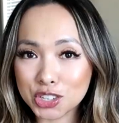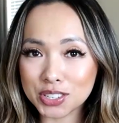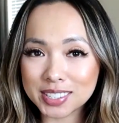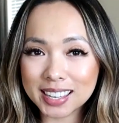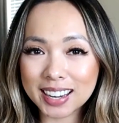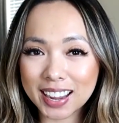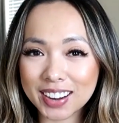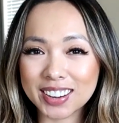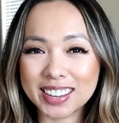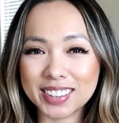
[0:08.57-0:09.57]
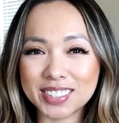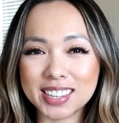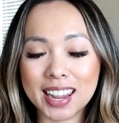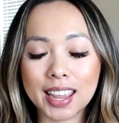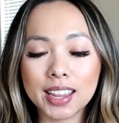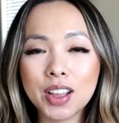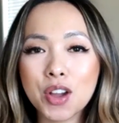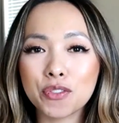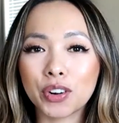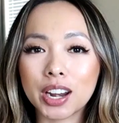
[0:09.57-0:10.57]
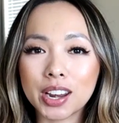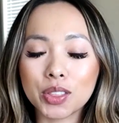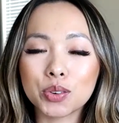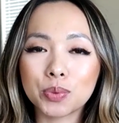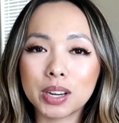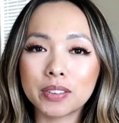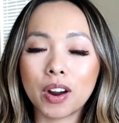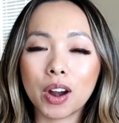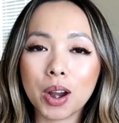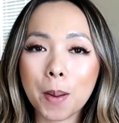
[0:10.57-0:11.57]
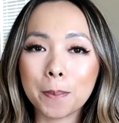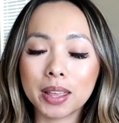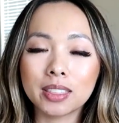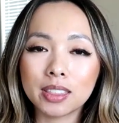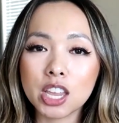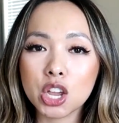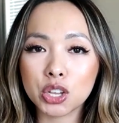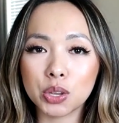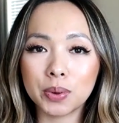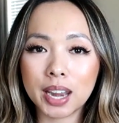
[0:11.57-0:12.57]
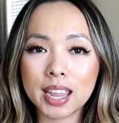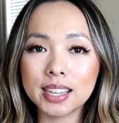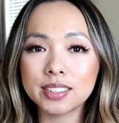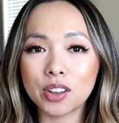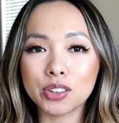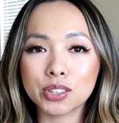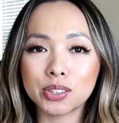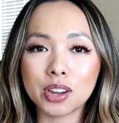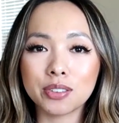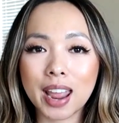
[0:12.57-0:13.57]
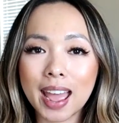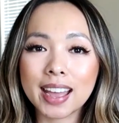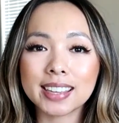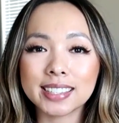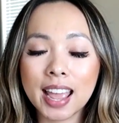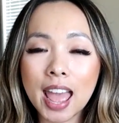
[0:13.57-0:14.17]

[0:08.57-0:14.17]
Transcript: Juicy and I are here today for another one of our monthly Q&As, also known as